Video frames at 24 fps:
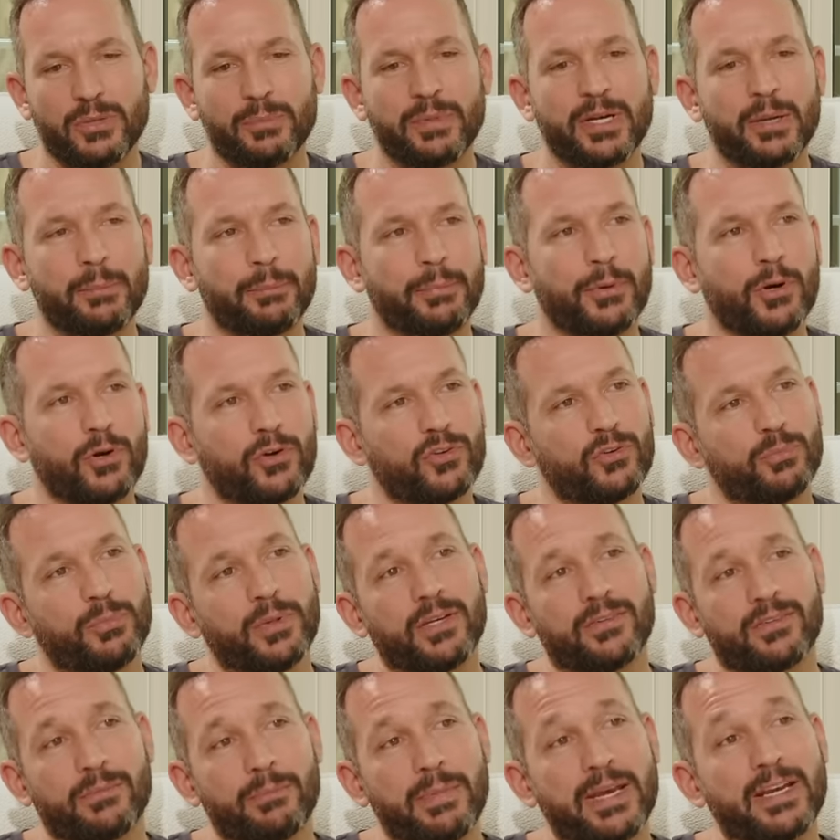them in a box
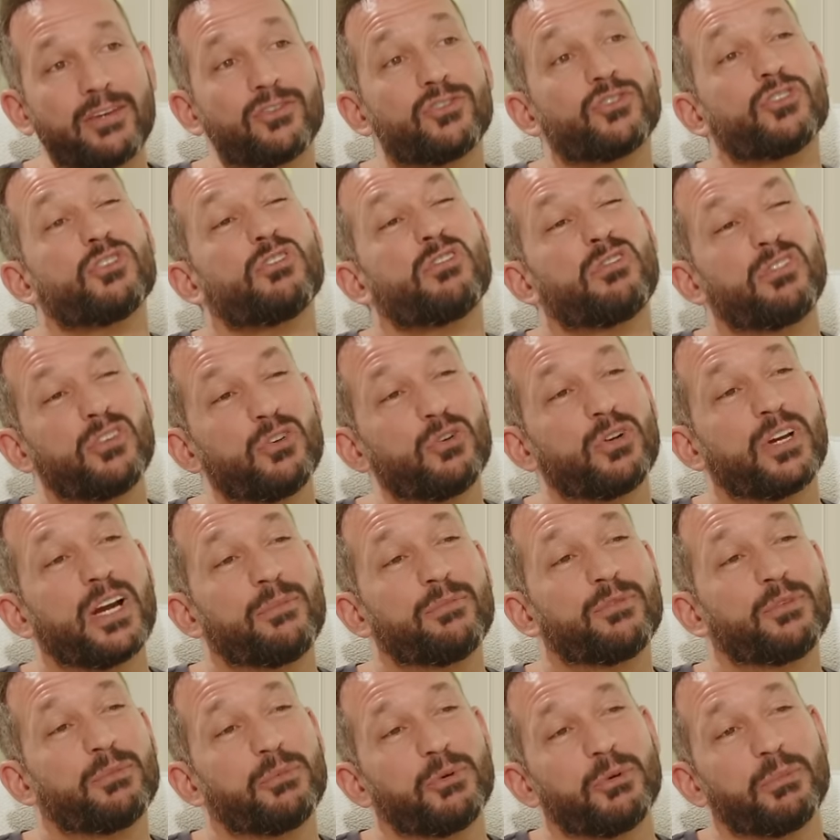because it makes you feel
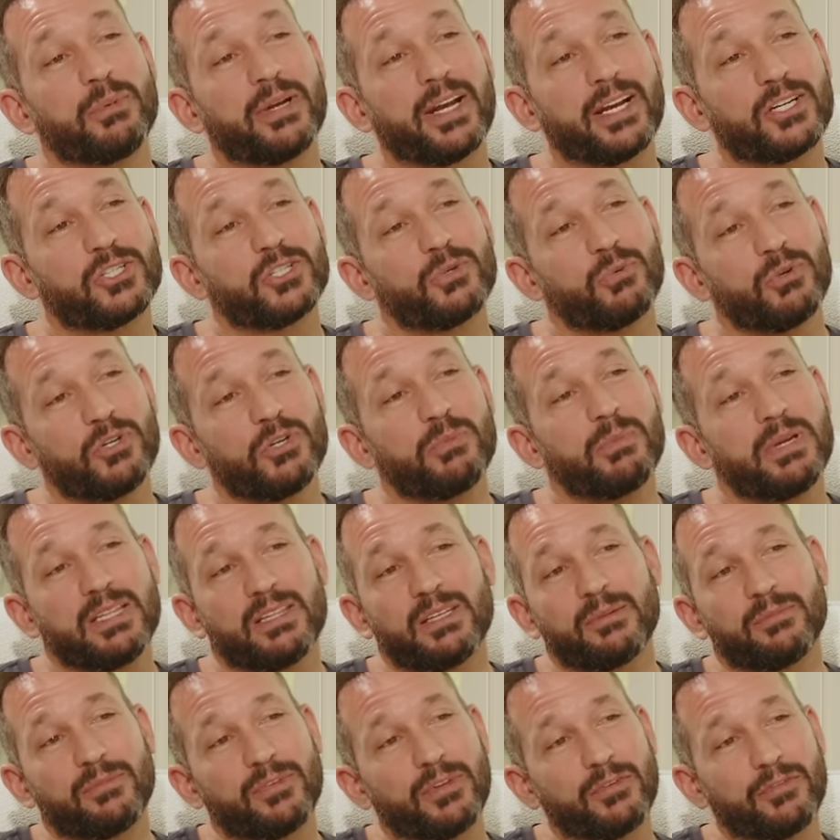comfortable. But actually, when you meet
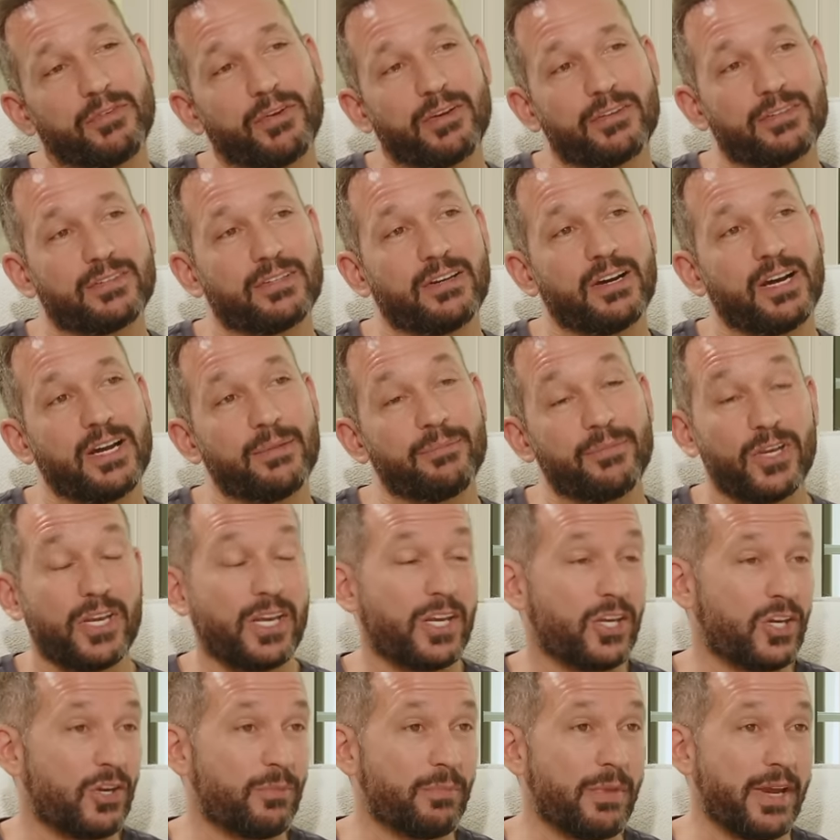them for the first time,
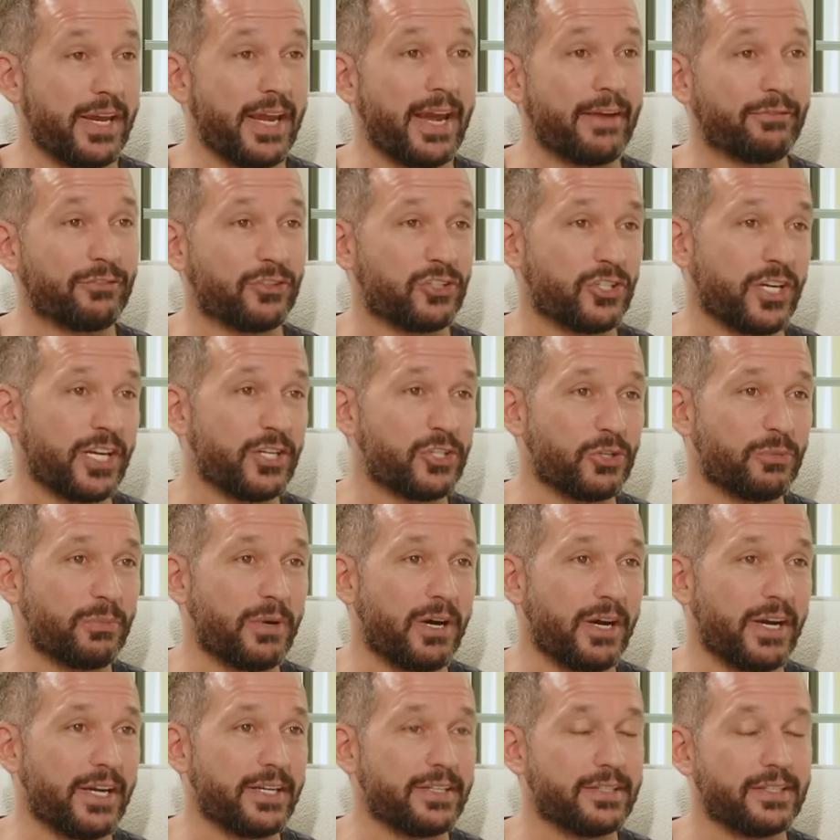you may have to change your
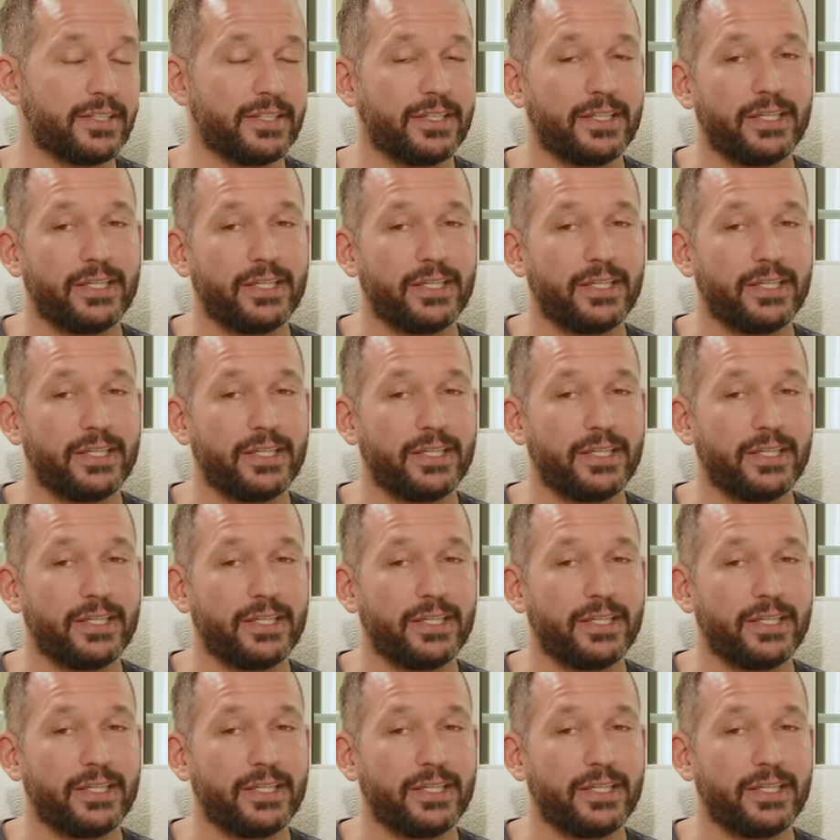mind.